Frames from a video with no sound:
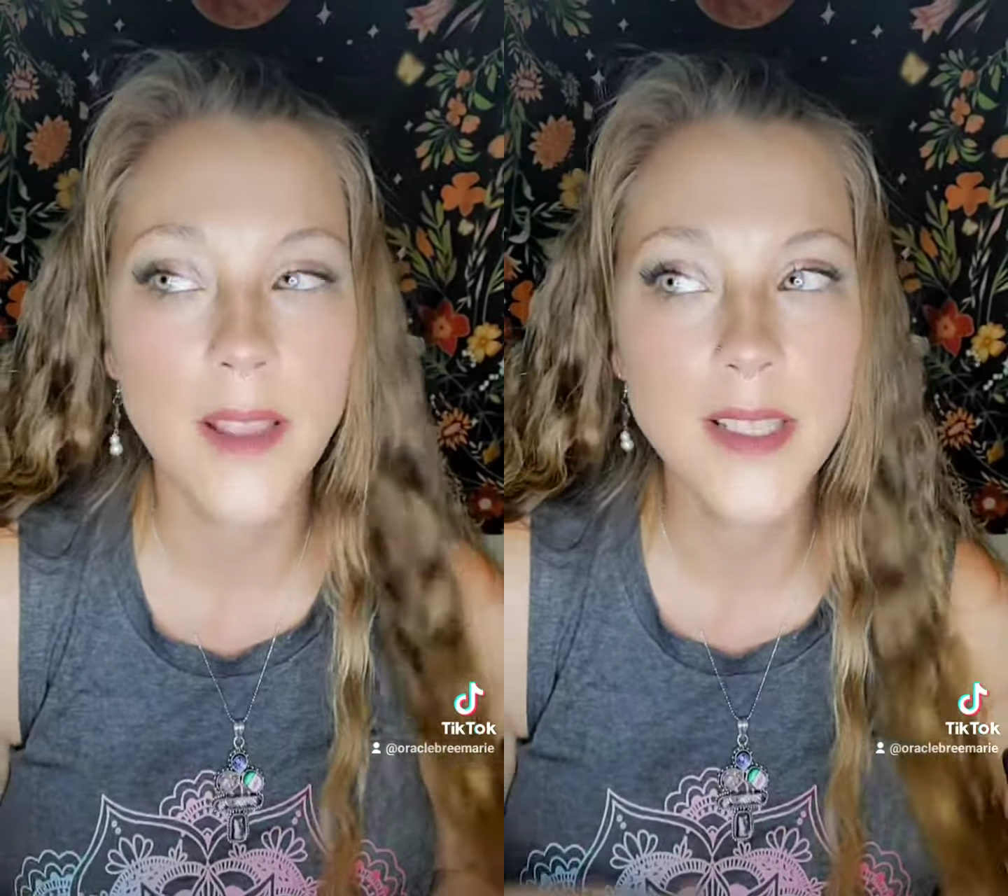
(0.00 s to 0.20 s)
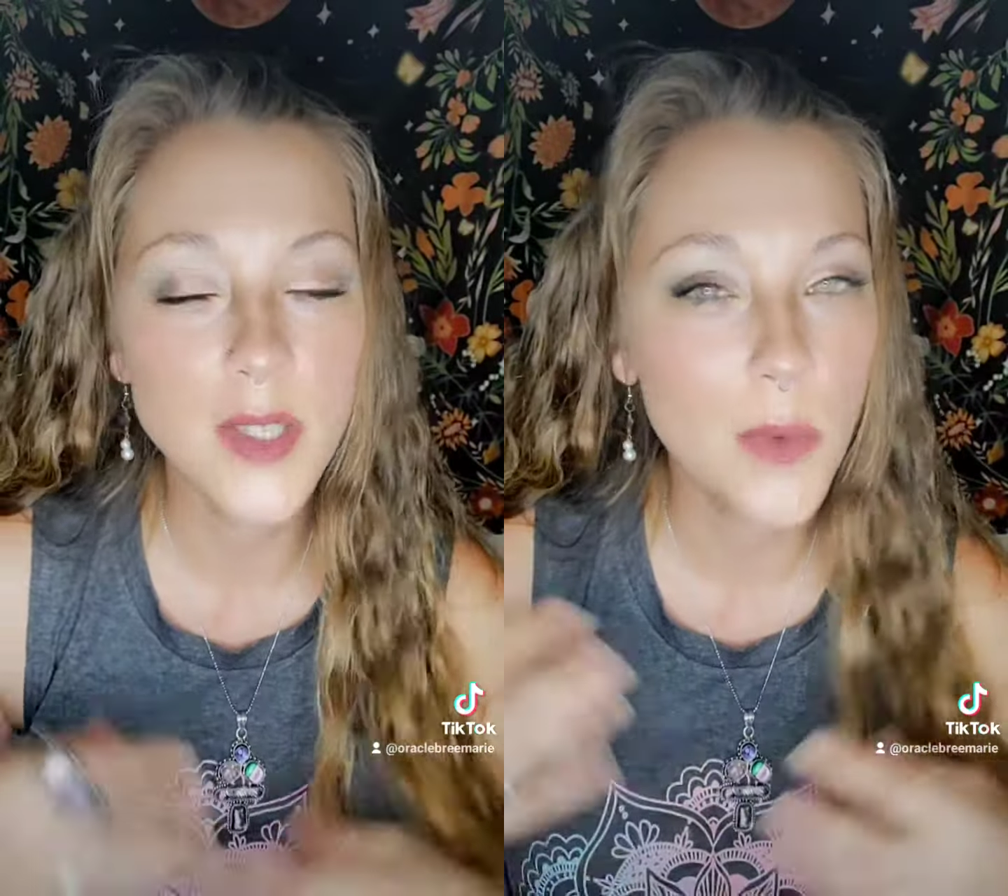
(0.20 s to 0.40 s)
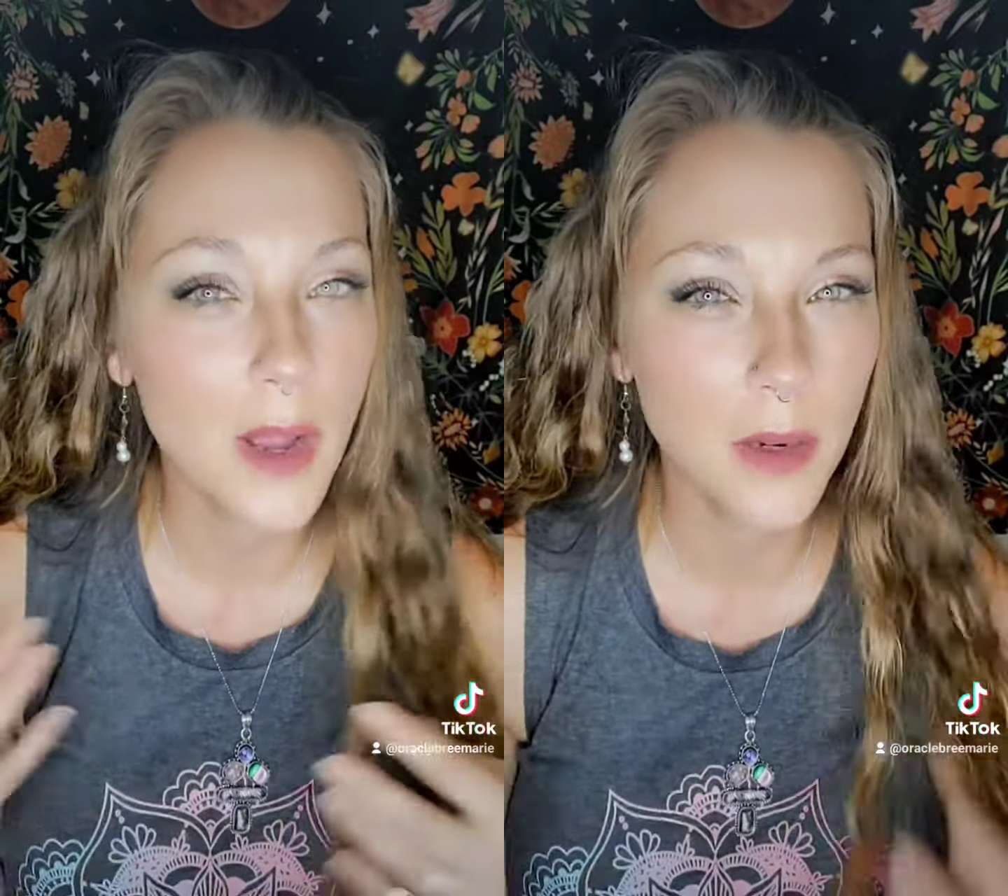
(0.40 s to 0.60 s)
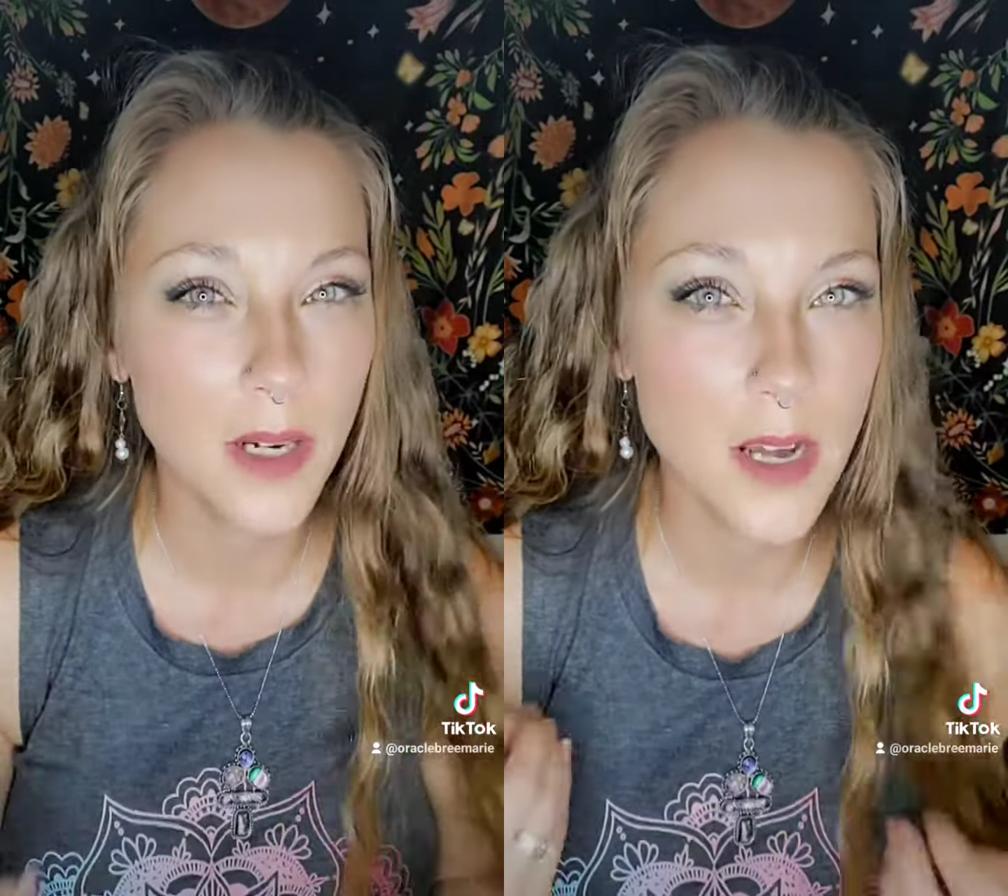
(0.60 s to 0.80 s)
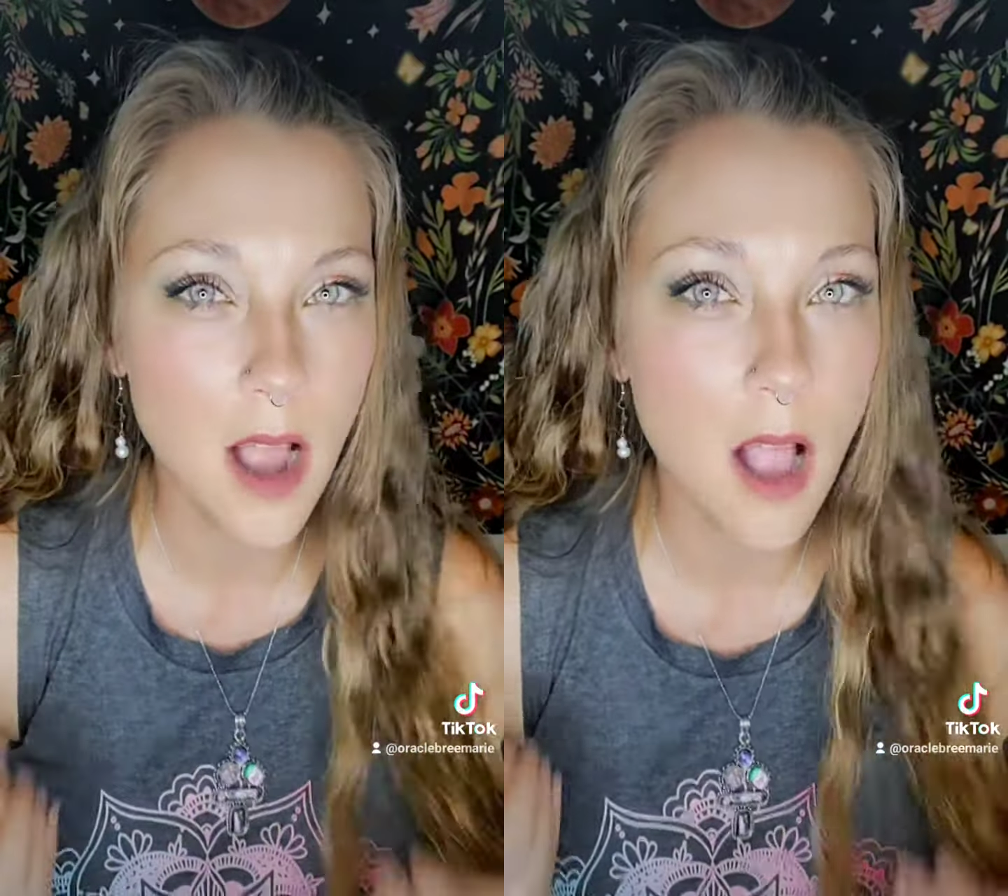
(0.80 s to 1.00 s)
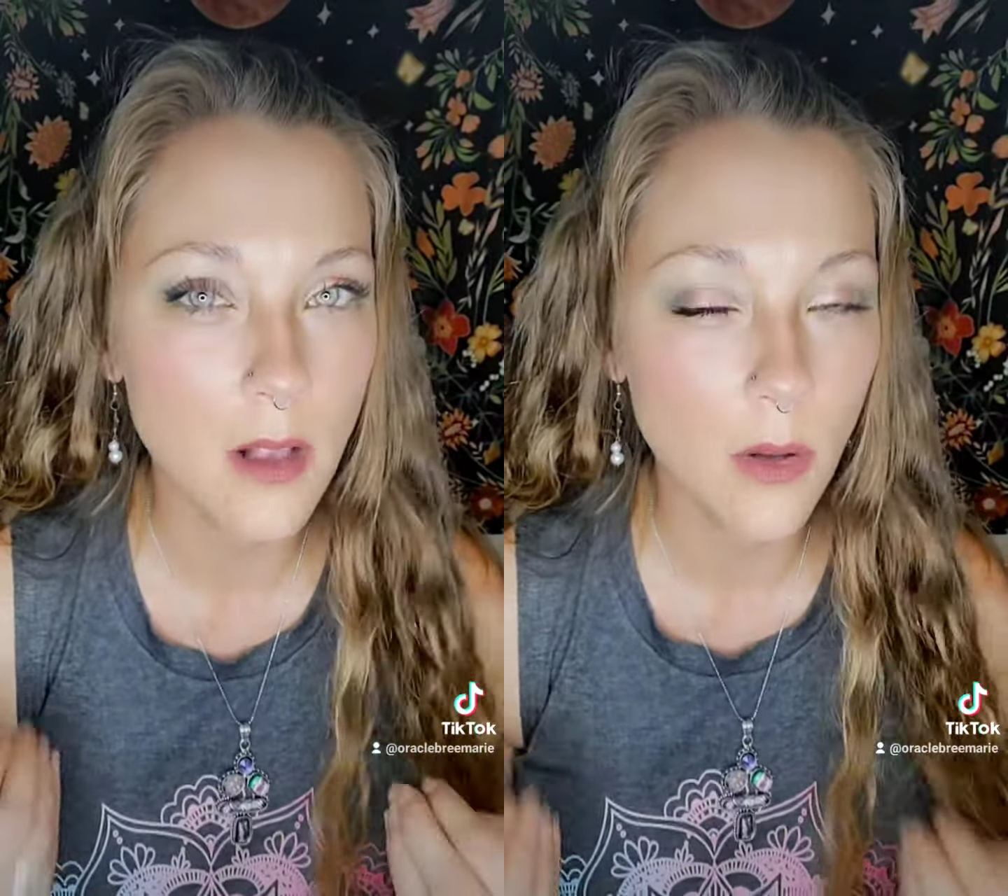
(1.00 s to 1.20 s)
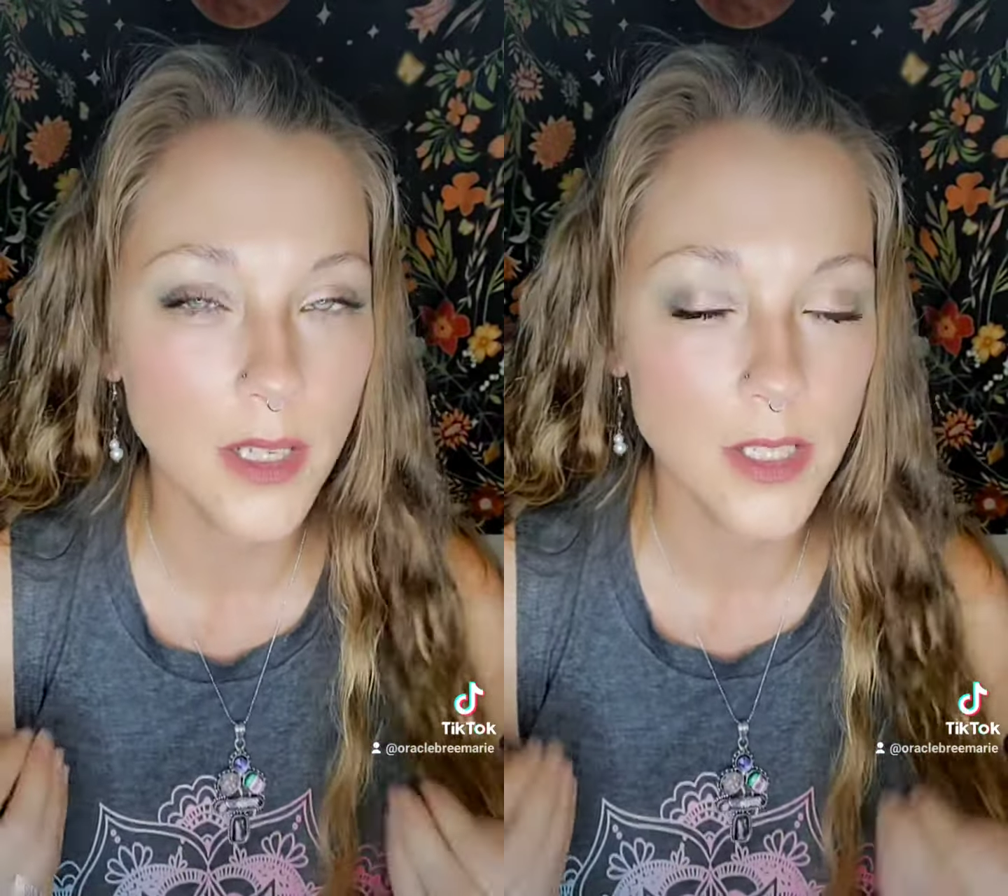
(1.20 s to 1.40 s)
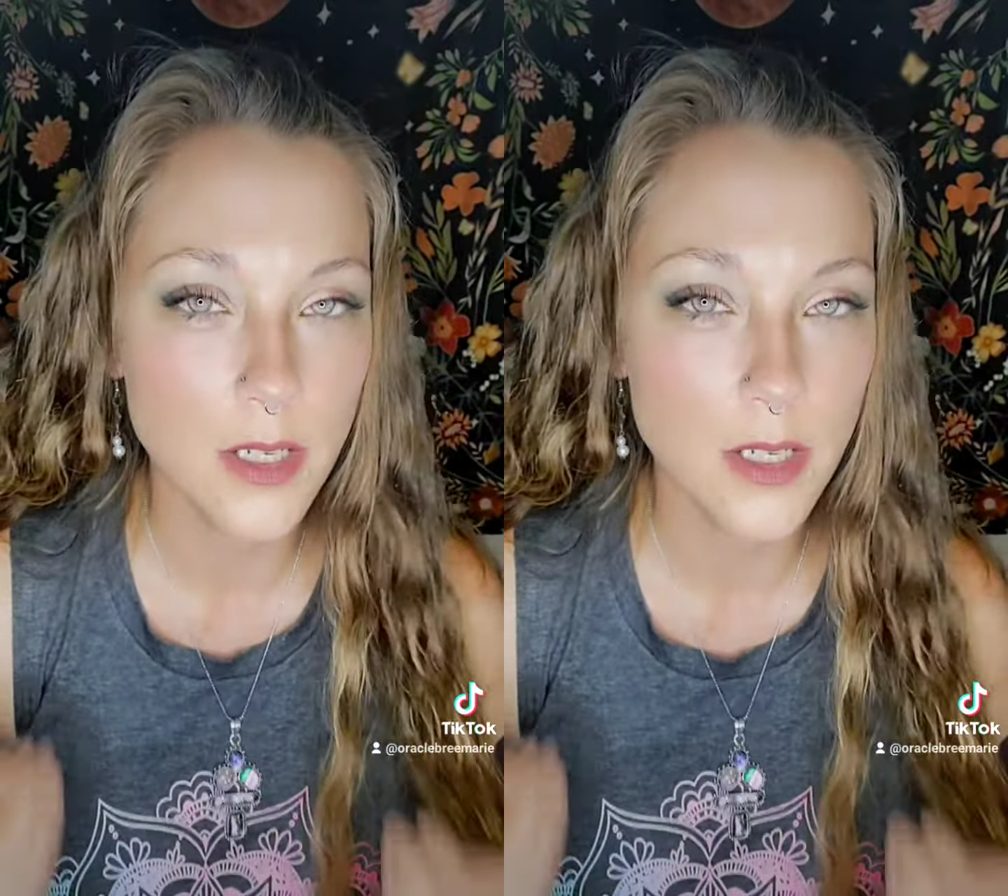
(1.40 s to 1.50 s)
This is why we're not going